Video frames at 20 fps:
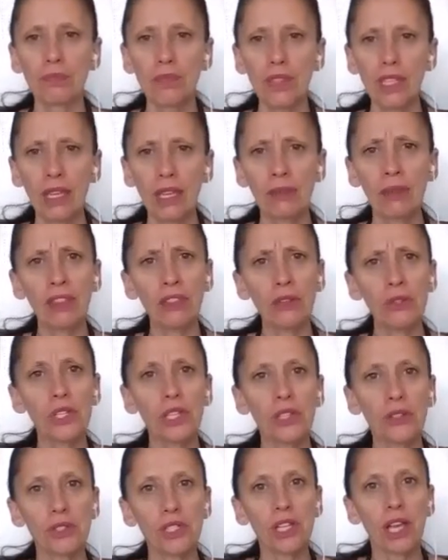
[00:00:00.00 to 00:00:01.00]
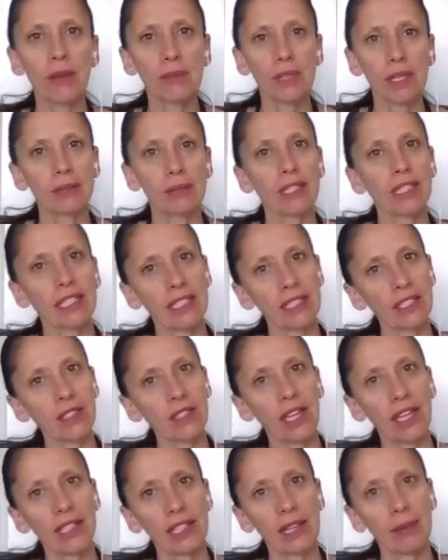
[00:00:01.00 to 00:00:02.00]
And then there's other times I'm like, can you
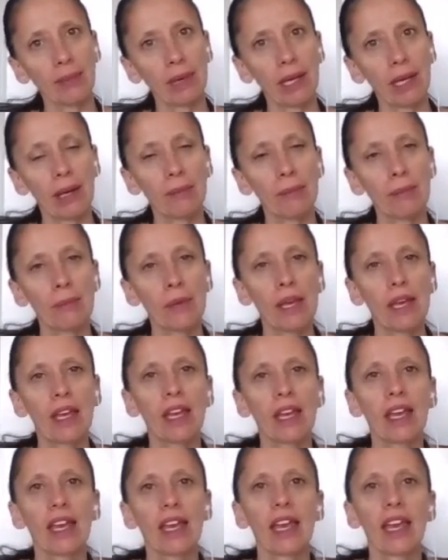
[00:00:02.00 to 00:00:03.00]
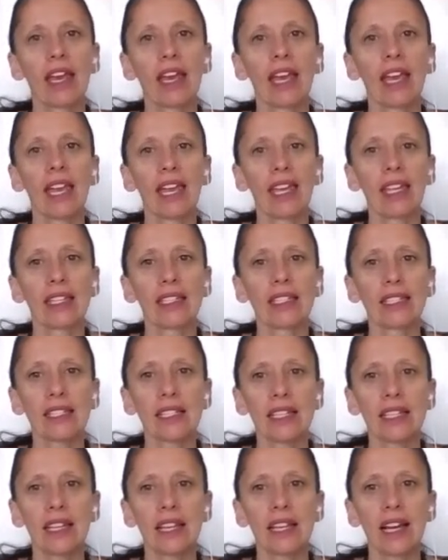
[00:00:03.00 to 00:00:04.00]
hang that back up? And
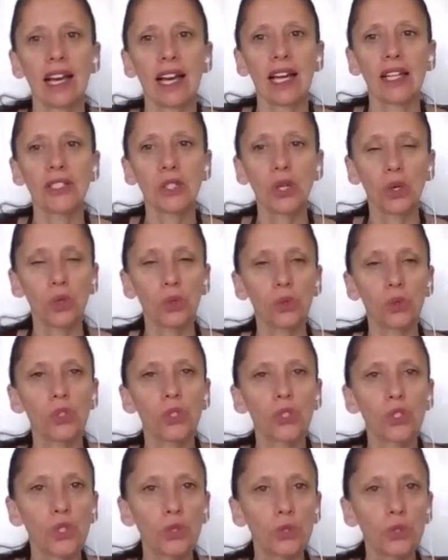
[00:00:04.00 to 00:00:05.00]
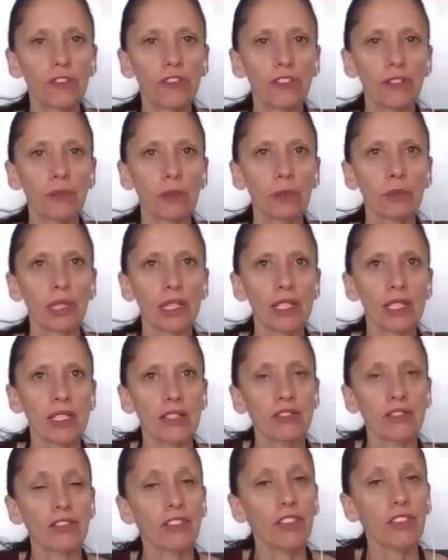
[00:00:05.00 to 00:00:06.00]
I don't do it from a place
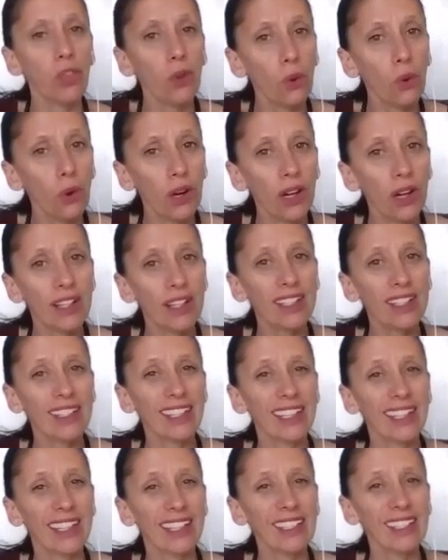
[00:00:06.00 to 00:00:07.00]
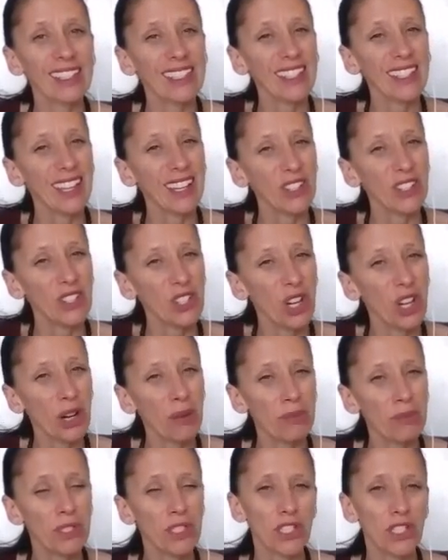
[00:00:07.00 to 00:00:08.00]
of thorn, like it's not a sharp
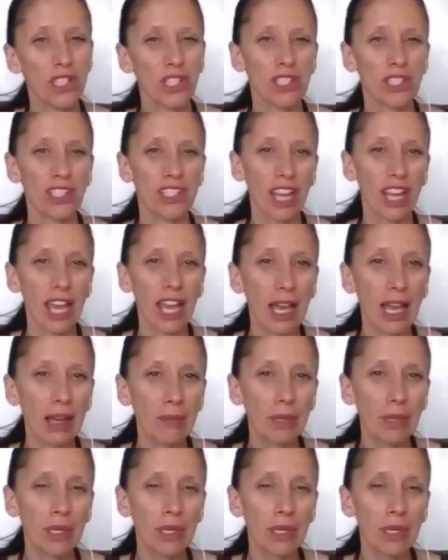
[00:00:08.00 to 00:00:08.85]
jab,